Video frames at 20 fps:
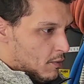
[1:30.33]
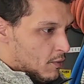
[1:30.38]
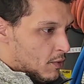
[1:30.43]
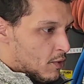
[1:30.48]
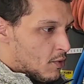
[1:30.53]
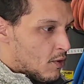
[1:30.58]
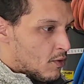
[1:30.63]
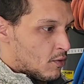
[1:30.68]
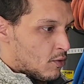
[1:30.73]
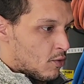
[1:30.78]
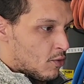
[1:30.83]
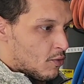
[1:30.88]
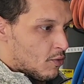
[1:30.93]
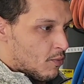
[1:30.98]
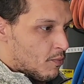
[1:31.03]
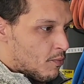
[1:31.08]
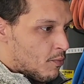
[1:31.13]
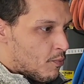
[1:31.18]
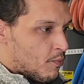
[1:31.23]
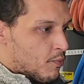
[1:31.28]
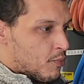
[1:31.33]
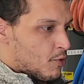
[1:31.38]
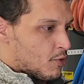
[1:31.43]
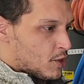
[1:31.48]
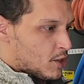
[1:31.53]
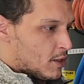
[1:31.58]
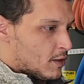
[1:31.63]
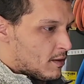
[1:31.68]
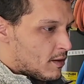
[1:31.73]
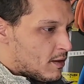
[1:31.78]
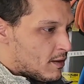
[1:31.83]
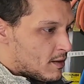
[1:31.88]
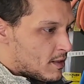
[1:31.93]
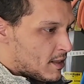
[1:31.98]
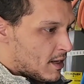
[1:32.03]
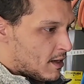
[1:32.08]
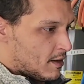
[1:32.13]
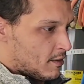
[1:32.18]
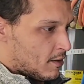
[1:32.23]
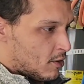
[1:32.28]
We're going to push it
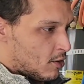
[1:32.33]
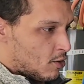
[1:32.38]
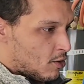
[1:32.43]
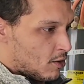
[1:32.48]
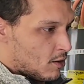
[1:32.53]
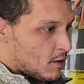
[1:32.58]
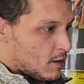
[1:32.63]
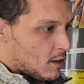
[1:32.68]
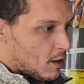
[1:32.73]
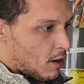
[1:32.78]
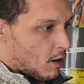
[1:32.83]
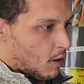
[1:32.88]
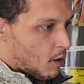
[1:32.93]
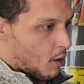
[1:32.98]
inside the hole